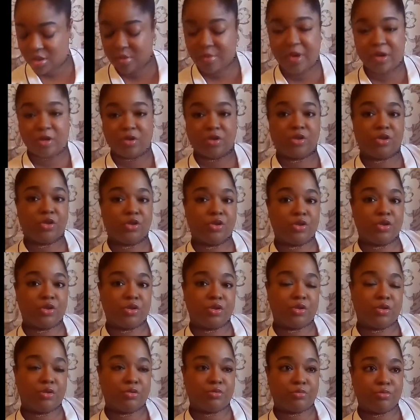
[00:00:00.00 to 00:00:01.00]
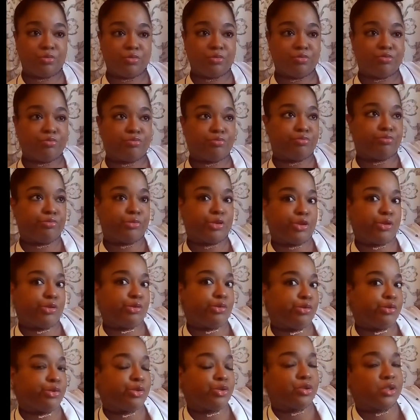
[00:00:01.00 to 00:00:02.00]
and about
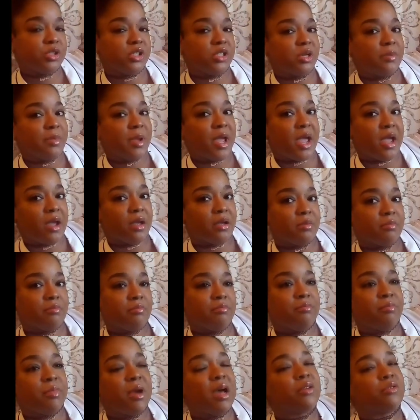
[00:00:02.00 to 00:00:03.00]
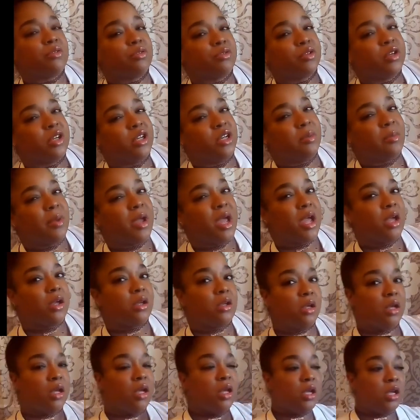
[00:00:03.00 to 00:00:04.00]
2 or 3 in the back, about 3 in the
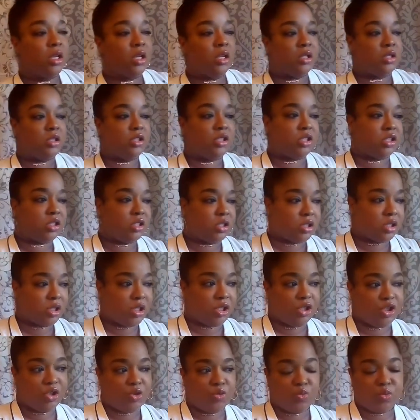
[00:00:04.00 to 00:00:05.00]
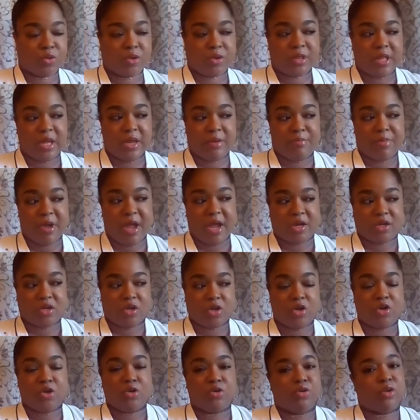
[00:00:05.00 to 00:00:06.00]
back, just because you want that
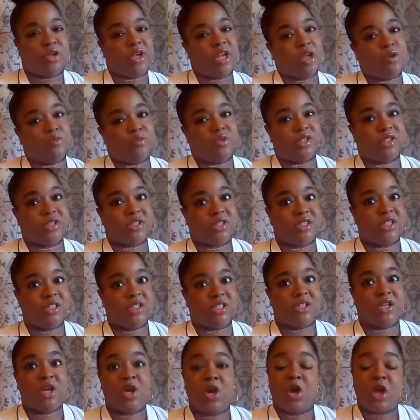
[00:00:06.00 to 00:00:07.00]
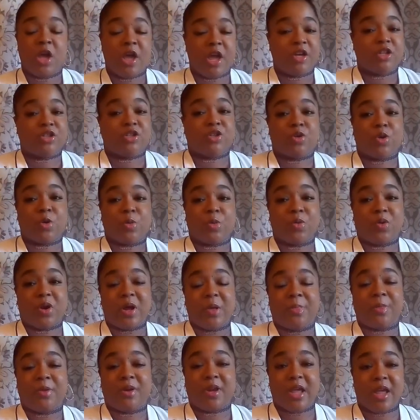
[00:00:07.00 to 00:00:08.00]
back to hold. You can't really see it as you're going
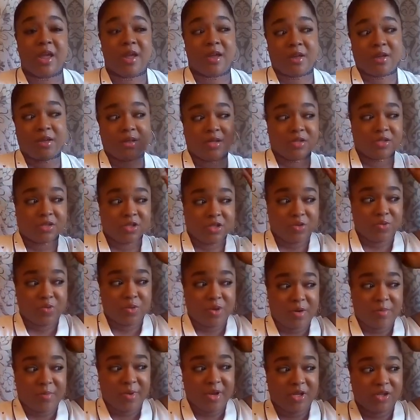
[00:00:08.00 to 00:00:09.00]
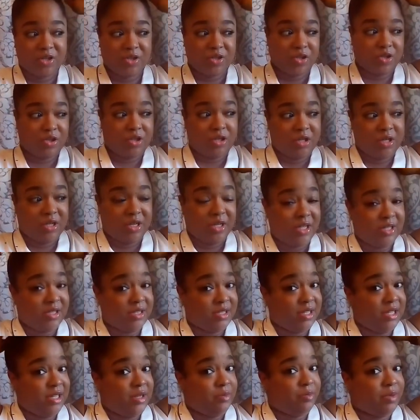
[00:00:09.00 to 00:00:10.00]
throughout the day, so you want to make sure
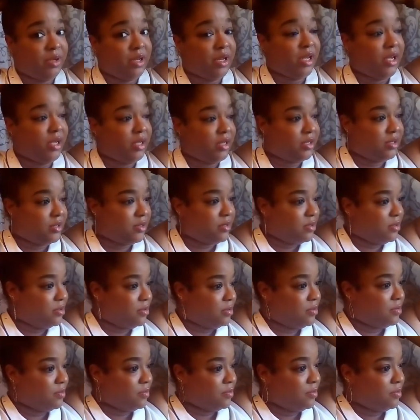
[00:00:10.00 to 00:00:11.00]
it's in place.